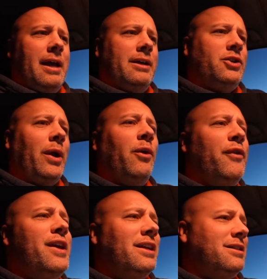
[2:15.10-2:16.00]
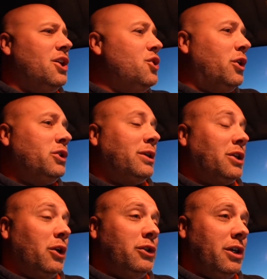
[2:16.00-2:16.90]
So I don't think it's the New Year's
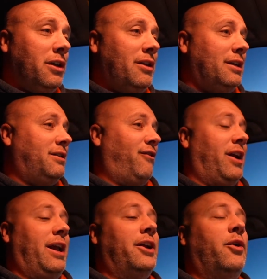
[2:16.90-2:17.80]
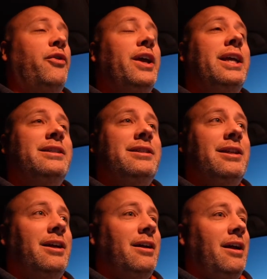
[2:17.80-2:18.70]
resolution that's funny. I don't think it's
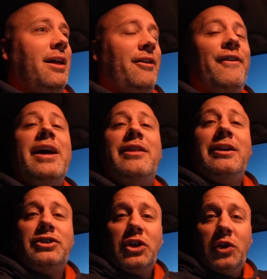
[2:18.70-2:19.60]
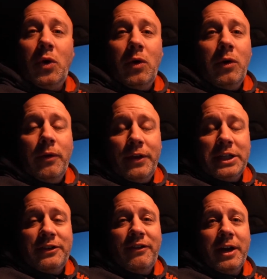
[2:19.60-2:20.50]
the the fact that it's a goal
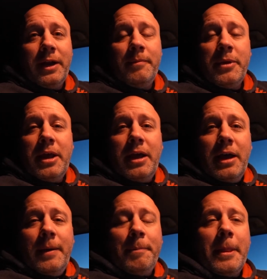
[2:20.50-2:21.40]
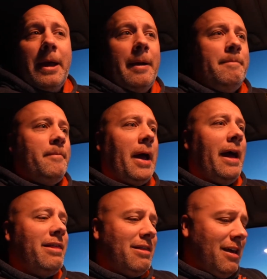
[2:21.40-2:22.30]
that's funny. Uh,
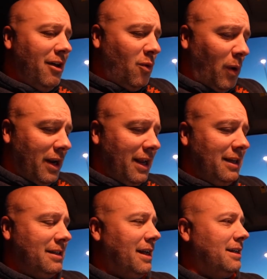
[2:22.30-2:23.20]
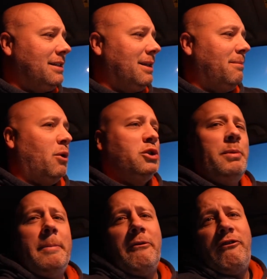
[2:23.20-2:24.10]
I think what it is is that most
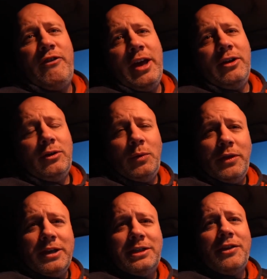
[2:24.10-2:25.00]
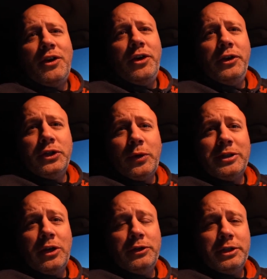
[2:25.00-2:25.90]
people fail when they set their New Year's
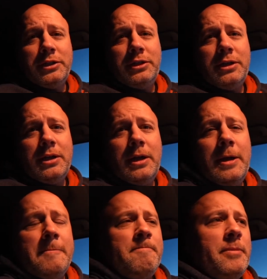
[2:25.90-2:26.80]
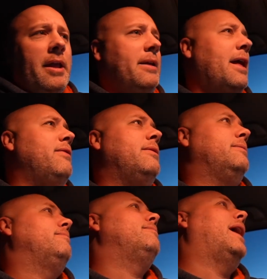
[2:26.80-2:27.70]
resolutions, and
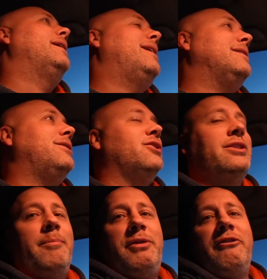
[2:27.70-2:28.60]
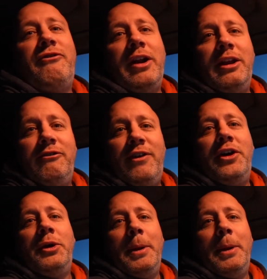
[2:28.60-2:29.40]
I guess there's something funny in failure.